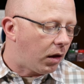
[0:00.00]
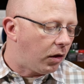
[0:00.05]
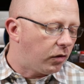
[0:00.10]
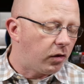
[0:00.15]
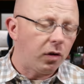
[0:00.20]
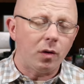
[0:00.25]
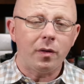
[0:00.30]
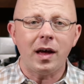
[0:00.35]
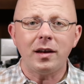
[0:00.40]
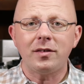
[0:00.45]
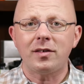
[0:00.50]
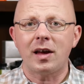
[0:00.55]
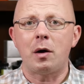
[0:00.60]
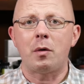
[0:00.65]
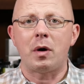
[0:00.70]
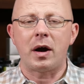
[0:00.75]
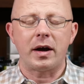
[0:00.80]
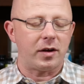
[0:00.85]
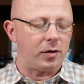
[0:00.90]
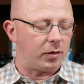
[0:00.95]
So that's
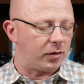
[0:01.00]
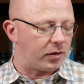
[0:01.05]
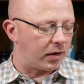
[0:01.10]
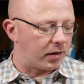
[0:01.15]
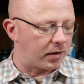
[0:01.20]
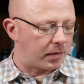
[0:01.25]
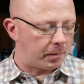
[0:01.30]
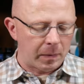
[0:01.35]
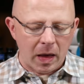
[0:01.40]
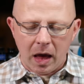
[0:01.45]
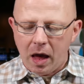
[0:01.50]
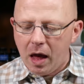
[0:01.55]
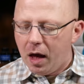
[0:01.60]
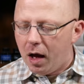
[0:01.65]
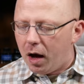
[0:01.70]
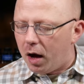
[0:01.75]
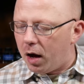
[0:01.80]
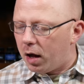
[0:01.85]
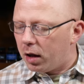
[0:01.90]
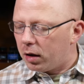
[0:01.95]
how I use it.
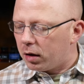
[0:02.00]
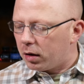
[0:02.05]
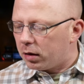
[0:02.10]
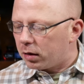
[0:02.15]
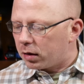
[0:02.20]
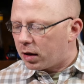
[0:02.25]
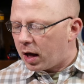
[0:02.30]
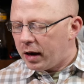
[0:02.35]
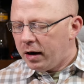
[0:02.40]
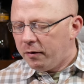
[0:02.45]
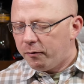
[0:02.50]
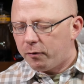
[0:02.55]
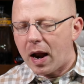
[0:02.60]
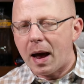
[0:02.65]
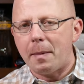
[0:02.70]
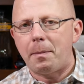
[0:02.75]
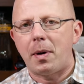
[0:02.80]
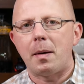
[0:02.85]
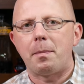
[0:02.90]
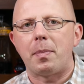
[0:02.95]
I'll kind of
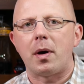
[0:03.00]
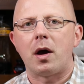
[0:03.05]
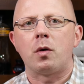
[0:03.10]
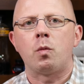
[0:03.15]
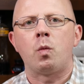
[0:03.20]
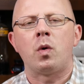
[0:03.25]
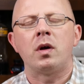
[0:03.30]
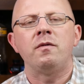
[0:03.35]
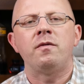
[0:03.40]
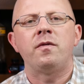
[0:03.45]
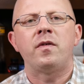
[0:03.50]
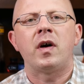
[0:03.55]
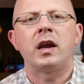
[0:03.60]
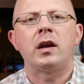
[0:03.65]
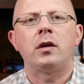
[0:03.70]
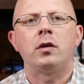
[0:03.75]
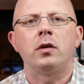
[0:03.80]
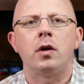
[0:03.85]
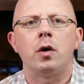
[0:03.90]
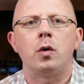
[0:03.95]
wrap up on one
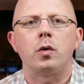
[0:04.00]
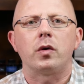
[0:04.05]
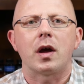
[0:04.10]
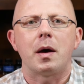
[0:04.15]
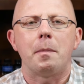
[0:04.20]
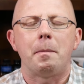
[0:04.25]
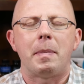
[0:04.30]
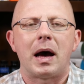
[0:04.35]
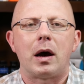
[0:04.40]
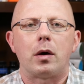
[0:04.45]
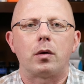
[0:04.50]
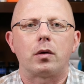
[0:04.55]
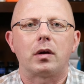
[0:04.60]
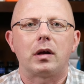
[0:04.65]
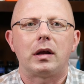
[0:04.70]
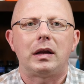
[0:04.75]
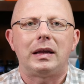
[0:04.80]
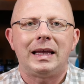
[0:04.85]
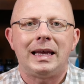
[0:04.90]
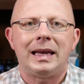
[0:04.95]
final note about
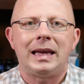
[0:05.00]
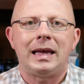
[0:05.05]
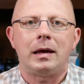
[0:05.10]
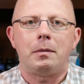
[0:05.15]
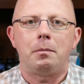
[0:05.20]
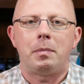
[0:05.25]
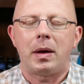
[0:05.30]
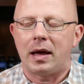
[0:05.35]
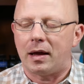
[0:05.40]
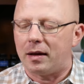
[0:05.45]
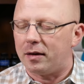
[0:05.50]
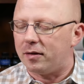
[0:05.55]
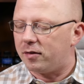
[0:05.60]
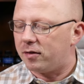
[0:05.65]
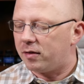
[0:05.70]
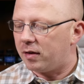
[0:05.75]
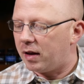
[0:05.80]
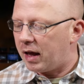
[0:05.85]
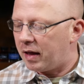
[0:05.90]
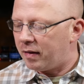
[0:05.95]
cleaning
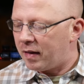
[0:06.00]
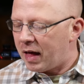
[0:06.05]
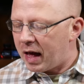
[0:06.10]
pens, and